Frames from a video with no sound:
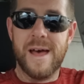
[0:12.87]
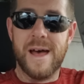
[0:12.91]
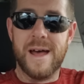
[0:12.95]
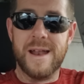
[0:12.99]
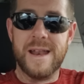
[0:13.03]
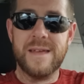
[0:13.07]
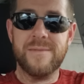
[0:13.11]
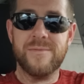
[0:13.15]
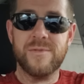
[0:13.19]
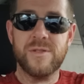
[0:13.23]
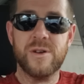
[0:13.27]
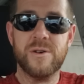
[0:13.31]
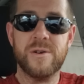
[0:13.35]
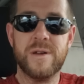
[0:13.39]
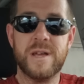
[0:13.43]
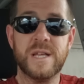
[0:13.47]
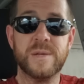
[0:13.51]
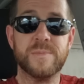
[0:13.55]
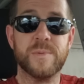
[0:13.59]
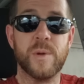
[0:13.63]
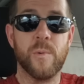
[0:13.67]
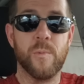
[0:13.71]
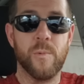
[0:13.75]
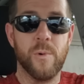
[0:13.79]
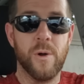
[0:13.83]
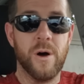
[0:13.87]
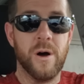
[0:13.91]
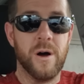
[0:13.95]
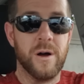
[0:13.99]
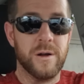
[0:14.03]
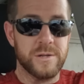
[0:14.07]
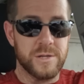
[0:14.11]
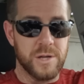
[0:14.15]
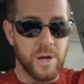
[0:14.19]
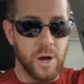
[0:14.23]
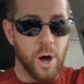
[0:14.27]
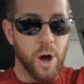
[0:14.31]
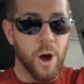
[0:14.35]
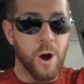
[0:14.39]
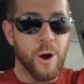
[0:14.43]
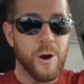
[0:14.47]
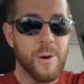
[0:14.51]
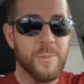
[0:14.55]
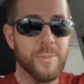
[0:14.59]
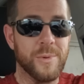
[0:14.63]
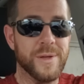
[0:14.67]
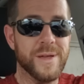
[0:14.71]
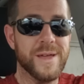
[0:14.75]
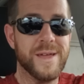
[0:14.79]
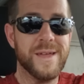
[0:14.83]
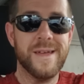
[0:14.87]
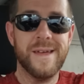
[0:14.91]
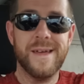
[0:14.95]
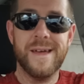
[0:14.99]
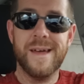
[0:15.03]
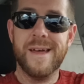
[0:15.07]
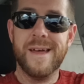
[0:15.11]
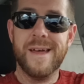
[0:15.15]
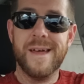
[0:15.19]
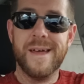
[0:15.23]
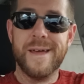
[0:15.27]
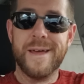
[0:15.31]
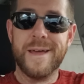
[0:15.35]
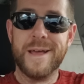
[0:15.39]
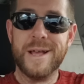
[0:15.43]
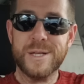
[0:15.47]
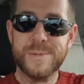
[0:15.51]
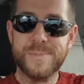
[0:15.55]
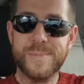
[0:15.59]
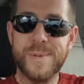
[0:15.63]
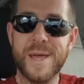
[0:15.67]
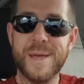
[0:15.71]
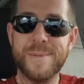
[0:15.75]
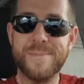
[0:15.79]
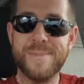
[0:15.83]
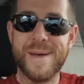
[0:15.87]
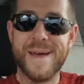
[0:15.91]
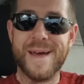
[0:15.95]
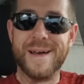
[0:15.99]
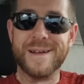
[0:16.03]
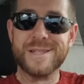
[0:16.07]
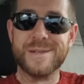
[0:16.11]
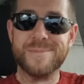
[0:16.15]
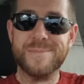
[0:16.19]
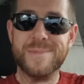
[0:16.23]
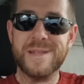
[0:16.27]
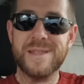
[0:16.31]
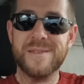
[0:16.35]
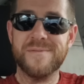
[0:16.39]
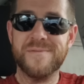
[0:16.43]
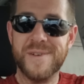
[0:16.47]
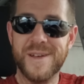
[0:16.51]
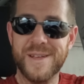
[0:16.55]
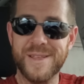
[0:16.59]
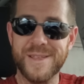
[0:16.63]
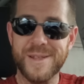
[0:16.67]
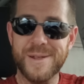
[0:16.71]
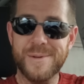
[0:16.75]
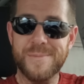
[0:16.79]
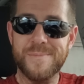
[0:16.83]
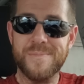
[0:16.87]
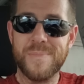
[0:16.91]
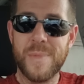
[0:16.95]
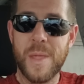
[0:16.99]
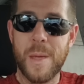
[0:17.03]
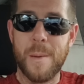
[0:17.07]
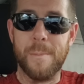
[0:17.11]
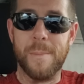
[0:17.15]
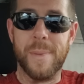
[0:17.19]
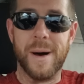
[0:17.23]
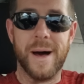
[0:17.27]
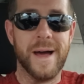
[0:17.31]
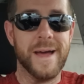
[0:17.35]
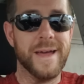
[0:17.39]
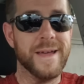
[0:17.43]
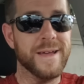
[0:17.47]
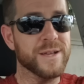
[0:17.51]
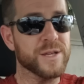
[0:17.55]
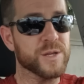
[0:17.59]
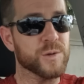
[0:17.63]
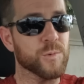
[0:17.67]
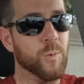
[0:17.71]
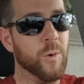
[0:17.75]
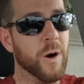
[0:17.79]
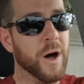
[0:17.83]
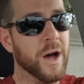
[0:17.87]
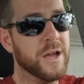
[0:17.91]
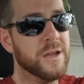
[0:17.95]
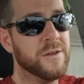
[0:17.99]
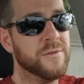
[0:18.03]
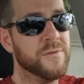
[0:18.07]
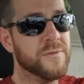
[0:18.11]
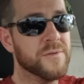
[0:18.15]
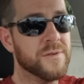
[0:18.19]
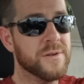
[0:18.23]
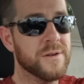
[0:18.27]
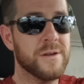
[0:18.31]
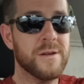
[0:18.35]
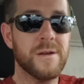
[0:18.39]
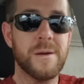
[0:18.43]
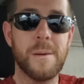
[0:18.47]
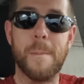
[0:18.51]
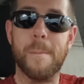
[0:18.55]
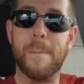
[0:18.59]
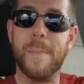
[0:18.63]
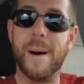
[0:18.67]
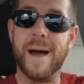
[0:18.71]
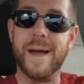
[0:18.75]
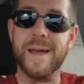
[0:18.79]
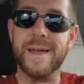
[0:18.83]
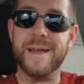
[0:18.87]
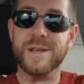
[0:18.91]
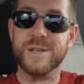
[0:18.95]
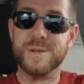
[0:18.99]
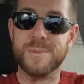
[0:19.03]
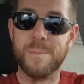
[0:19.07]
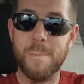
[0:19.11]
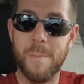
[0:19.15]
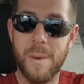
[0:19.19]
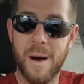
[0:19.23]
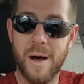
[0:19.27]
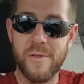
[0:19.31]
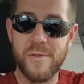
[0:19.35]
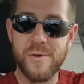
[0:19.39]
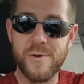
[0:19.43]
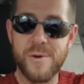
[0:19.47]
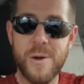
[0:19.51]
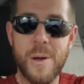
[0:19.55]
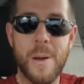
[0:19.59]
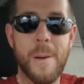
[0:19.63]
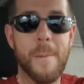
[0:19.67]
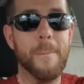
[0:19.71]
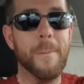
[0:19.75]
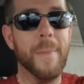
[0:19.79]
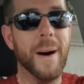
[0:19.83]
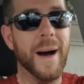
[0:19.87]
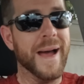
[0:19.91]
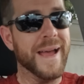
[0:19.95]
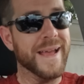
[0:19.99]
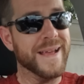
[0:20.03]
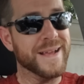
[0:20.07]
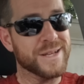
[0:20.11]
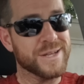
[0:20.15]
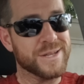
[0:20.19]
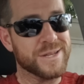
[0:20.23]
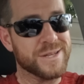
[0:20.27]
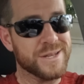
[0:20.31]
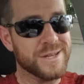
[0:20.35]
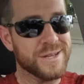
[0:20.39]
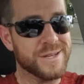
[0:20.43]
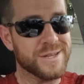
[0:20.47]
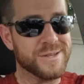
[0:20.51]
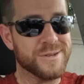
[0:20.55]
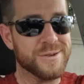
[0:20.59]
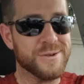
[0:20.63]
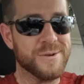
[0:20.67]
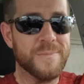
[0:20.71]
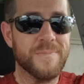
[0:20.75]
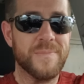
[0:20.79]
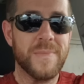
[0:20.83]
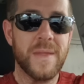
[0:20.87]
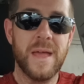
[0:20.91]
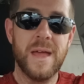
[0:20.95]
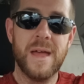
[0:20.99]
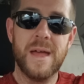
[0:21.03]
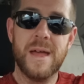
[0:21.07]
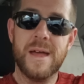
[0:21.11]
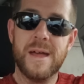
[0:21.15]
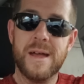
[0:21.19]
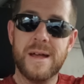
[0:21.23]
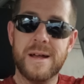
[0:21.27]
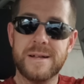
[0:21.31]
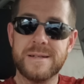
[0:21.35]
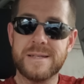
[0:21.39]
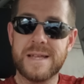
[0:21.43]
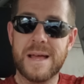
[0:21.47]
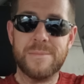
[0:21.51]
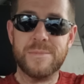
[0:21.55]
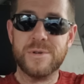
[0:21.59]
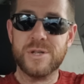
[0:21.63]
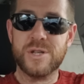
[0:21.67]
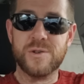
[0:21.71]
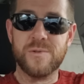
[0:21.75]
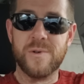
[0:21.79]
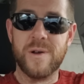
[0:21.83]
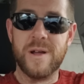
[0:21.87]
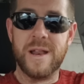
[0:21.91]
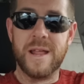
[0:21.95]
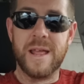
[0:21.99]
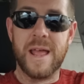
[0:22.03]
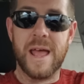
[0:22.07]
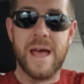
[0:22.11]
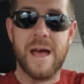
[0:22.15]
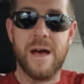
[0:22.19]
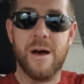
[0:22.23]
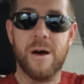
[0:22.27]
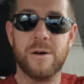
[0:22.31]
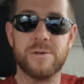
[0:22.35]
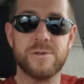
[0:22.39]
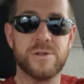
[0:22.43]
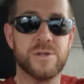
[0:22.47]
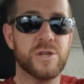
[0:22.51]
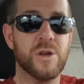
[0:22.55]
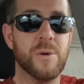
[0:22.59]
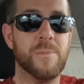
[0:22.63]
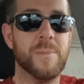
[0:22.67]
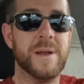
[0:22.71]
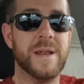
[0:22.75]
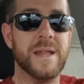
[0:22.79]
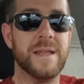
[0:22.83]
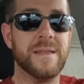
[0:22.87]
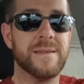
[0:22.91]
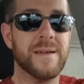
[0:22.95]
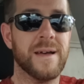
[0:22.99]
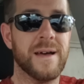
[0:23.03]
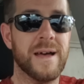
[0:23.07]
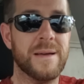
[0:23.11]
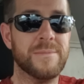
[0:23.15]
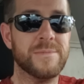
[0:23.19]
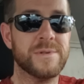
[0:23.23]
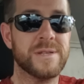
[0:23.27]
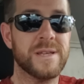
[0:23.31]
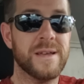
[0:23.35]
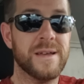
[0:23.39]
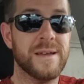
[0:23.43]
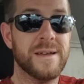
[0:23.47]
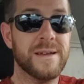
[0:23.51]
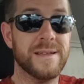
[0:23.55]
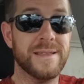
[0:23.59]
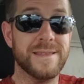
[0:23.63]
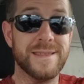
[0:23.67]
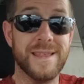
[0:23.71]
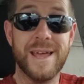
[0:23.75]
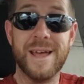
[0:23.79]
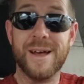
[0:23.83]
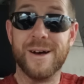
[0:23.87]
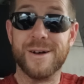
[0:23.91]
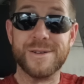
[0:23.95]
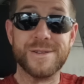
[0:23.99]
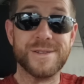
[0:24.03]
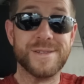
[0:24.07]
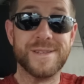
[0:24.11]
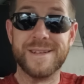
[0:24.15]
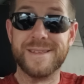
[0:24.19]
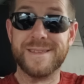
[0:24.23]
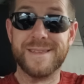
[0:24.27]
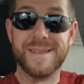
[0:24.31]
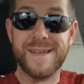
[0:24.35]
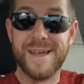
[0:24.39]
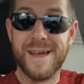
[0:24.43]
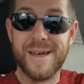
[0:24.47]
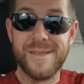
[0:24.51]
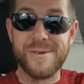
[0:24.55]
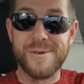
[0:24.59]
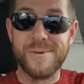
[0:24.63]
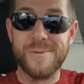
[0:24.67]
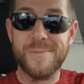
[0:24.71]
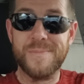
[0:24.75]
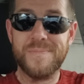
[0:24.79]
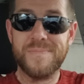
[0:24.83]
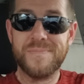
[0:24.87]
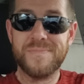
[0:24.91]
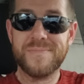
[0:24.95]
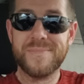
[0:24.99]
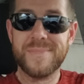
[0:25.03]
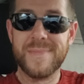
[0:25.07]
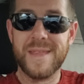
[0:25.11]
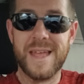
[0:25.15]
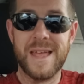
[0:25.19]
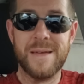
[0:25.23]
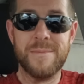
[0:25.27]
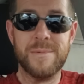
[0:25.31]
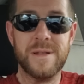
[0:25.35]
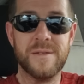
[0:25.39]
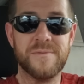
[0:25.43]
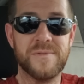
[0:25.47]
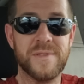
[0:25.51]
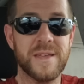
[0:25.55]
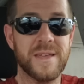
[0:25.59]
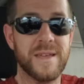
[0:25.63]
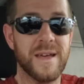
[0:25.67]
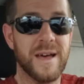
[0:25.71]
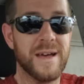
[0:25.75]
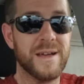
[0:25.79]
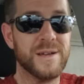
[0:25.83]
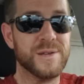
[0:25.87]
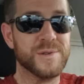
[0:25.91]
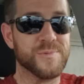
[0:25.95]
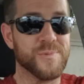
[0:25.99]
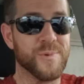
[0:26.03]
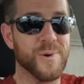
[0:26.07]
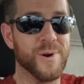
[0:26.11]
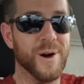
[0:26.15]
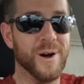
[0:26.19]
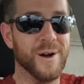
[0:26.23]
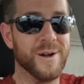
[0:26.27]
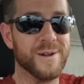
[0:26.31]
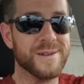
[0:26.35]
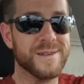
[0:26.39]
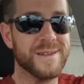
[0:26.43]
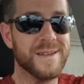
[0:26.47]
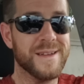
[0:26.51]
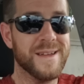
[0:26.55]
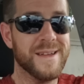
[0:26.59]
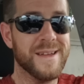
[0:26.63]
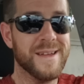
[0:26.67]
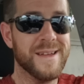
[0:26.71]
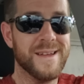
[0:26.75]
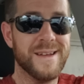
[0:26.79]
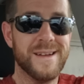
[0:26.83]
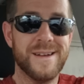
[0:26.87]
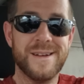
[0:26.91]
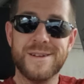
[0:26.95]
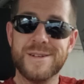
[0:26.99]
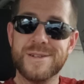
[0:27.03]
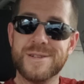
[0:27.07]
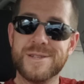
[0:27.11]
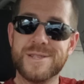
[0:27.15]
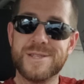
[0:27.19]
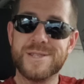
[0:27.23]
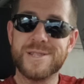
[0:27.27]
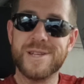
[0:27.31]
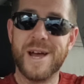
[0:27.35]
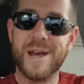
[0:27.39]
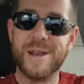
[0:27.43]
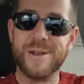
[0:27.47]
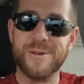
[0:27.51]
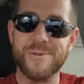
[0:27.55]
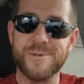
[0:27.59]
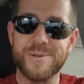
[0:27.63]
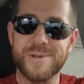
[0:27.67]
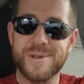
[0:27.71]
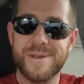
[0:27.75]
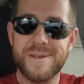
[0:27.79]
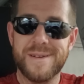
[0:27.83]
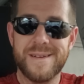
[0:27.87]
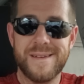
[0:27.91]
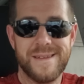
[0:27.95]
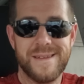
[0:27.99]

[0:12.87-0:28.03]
And even though he's been wronged horribly, he's being made out to be the villain by his wife, by his mother, by his sister, demonstrating how so many times they all stick together, even if the guy is wronged. Titled,